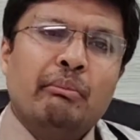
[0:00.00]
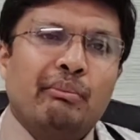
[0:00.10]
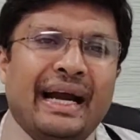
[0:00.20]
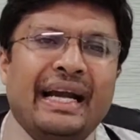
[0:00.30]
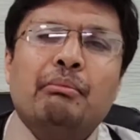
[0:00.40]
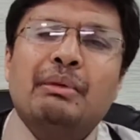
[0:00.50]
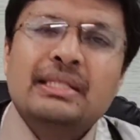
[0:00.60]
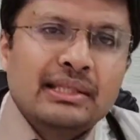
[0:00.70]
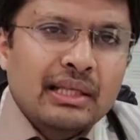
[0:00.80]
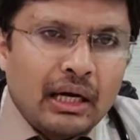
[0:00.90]
might
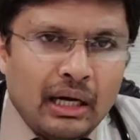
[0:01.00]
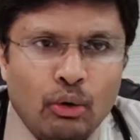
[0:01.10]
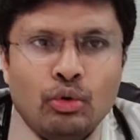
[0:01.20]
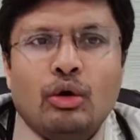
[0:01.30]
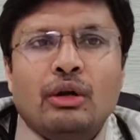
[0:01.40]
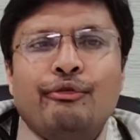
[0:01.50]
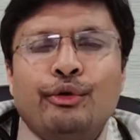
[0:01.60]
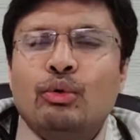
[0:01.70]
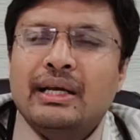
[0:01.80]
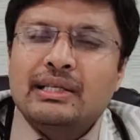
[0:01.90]
miss out on a
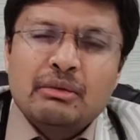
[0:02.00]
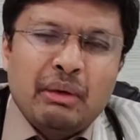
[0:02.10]
few cases,